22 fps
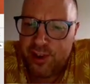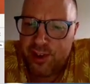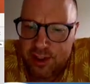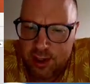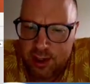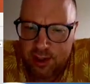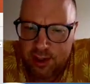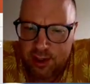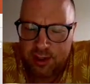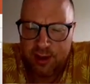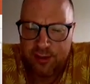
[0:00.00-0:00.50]

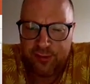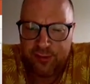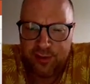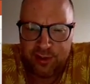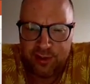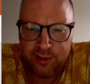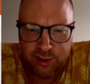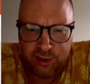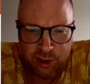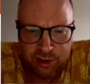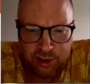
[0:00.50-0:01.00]
provisioning the
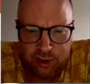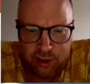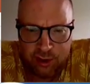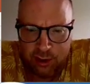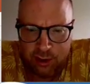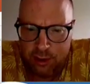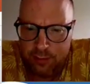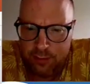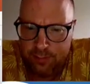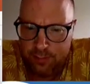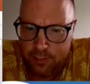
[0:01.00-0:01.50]

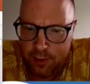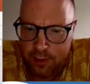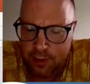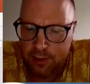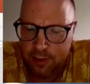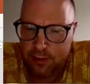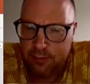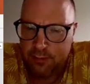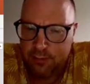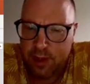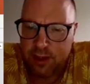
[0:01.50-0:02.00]
infrastructure
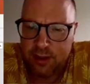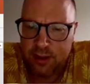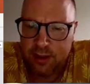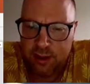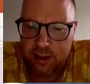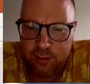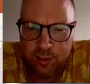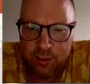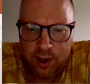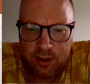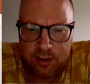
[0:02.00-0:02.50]
and
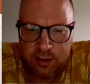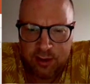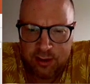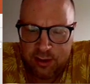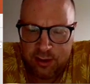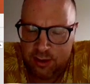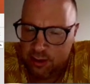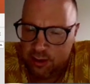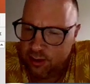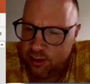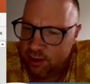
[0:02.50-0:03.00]
making the
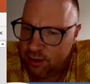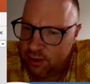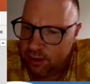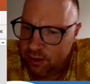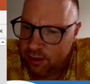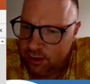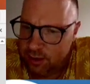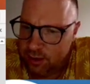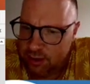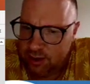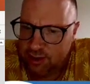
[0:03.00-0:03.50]
right
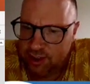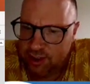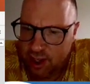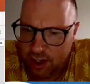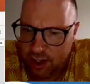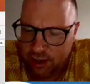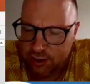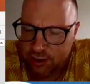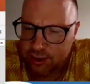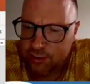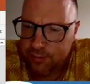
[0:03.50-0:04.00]

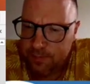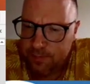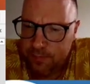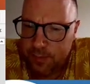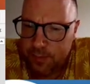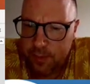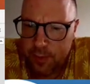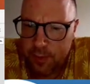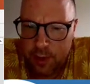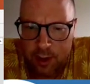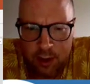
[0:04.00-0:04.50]

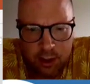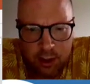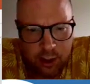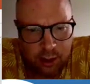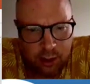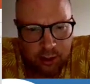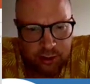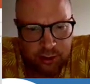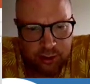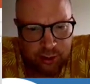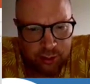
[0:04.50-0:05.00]
designs,
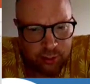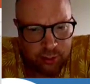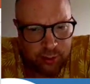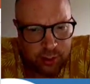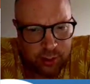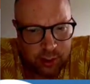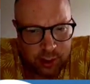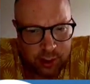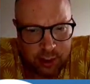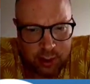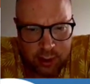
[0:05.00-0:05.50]

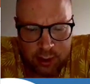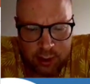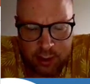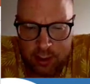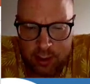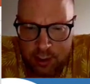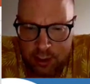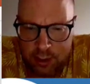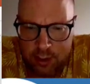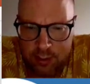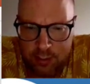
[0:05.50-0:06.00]
also,
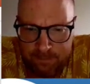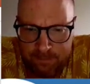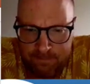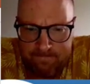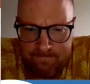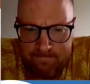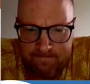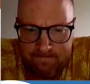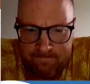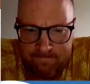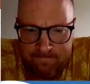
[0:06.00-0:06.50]

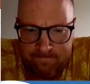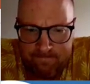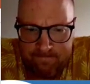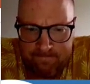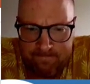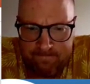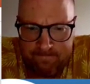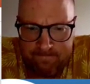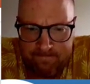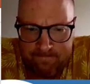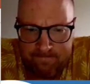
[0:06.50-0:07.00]

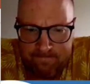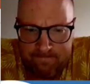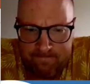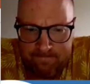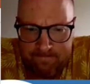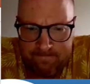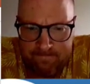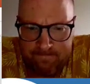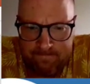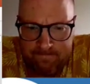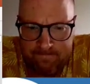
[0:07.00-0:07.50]

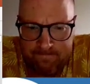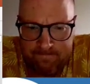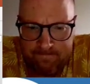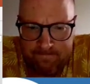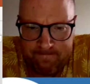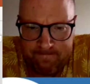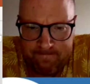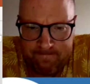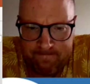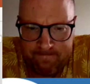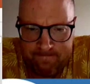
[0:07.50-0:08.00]

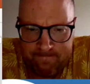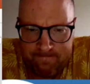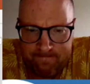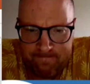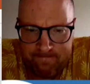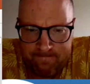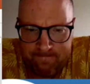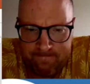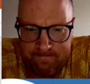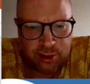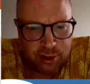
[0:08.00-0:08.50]
you need
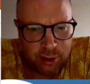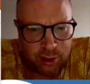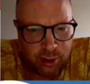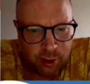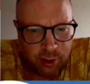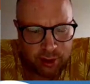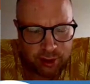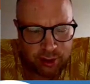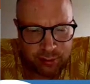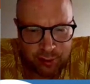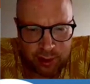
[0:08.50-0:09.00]

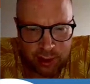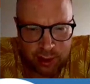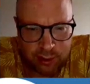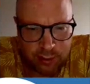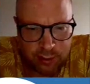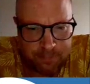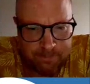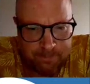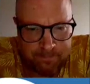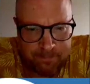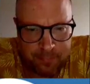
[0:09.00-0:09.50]
infrastructure knowledge for
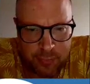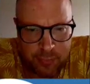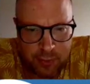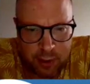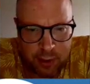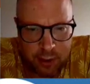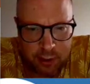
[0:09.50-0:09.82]
that.